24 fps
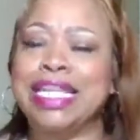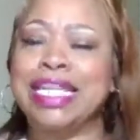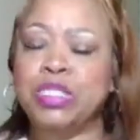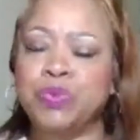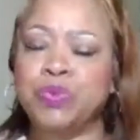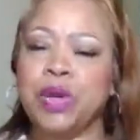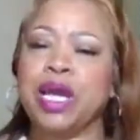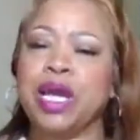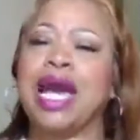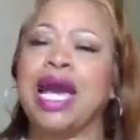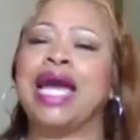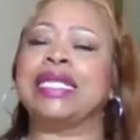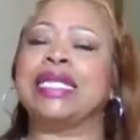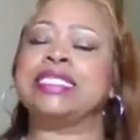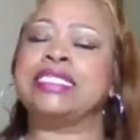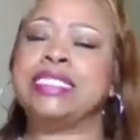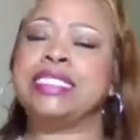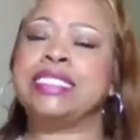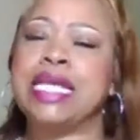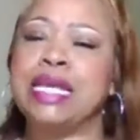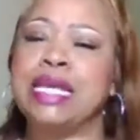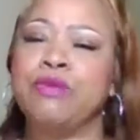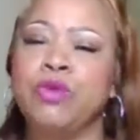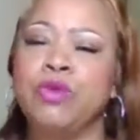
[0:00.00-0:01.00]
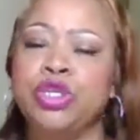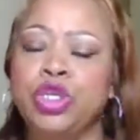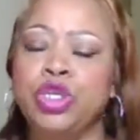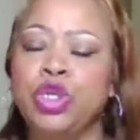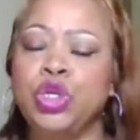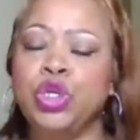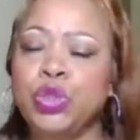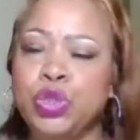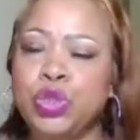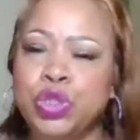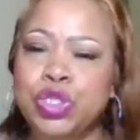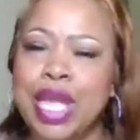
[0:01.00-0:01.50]
And that's what God is saying.
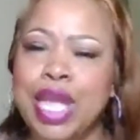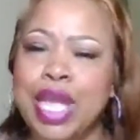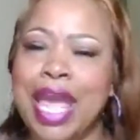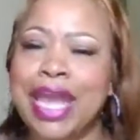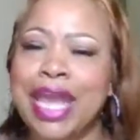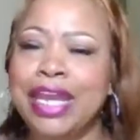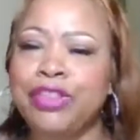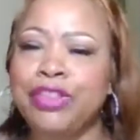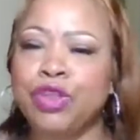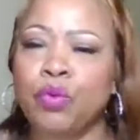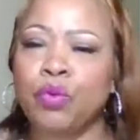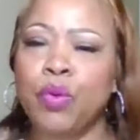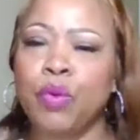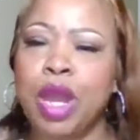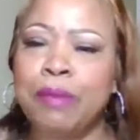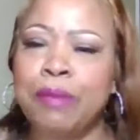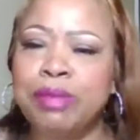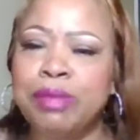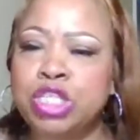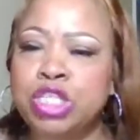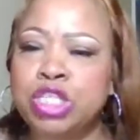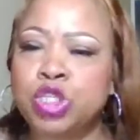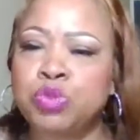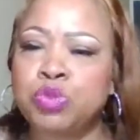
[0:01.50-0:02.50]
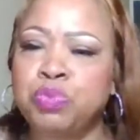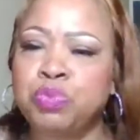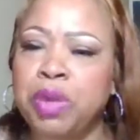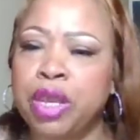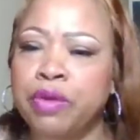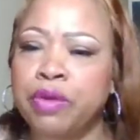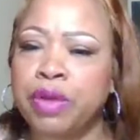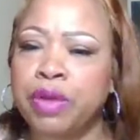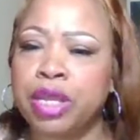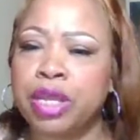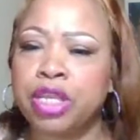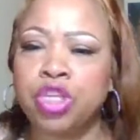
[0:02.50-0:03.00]
When you stand in the realm of the
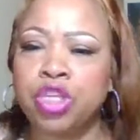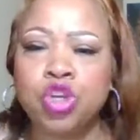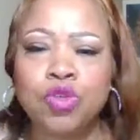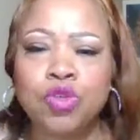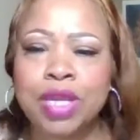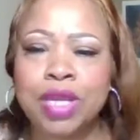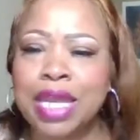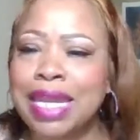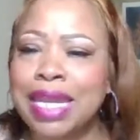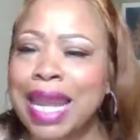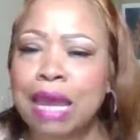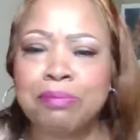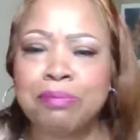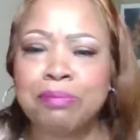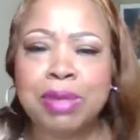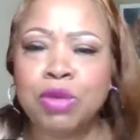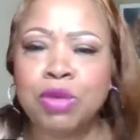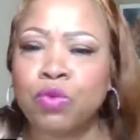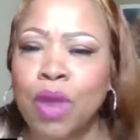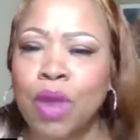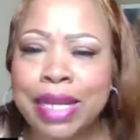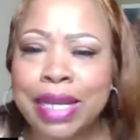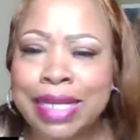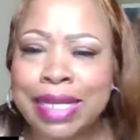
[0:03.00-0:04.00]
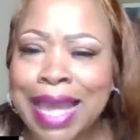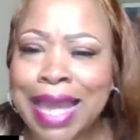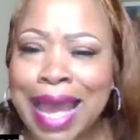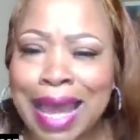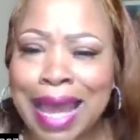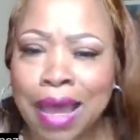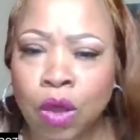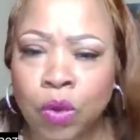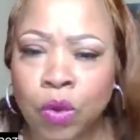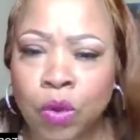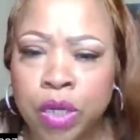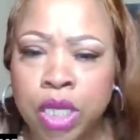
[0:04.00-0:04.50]
spirit, you cannot be run
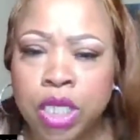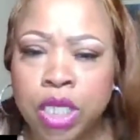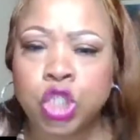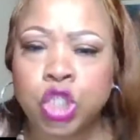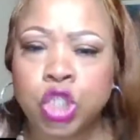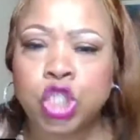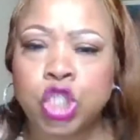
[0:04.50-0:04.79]
down.